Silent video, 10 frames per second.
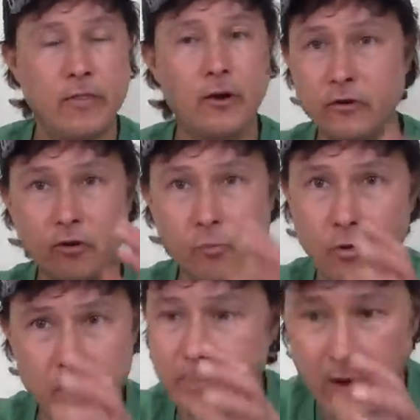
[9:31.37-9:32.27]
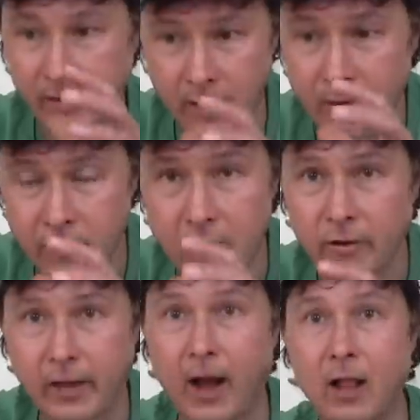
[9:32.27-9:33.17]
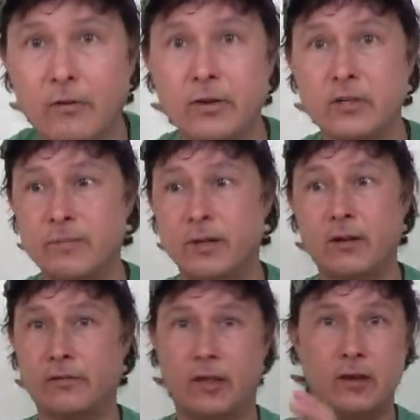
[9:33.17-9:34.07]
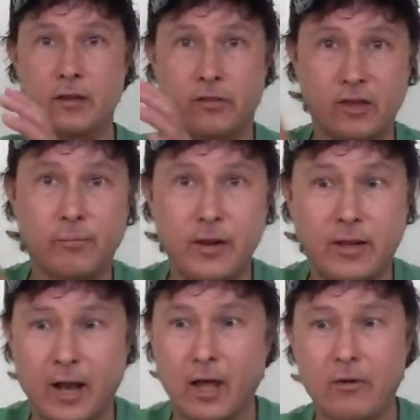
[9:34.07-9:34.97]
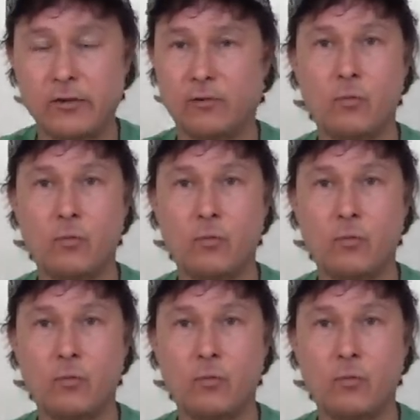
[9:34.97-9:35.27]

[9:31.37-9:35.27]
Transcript: They're just worried about getting their calories because they need this many calories,